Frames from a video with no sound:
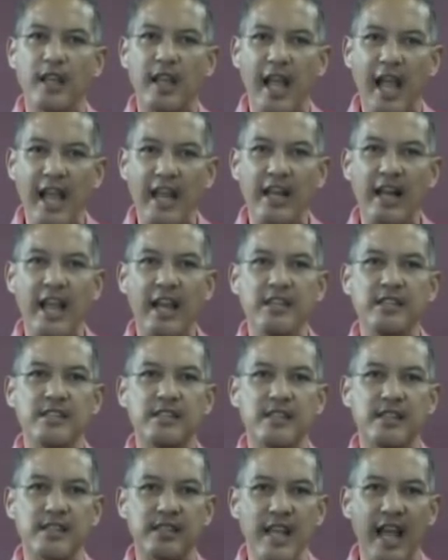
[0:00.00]

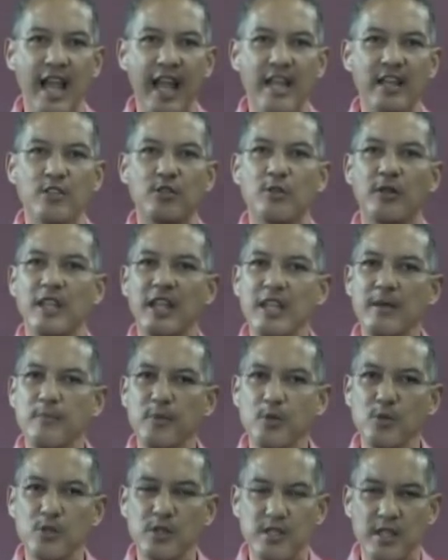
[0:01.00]
guidelines designed to
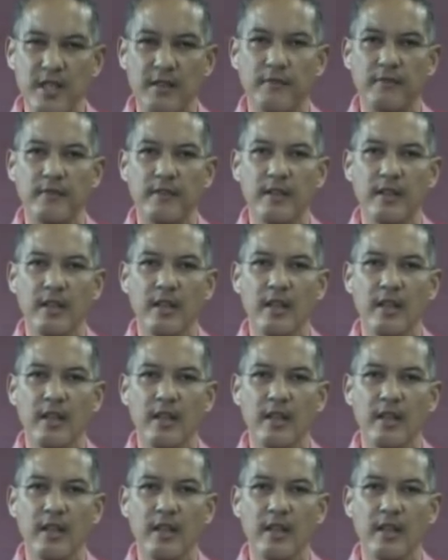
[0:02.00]
keep you safe,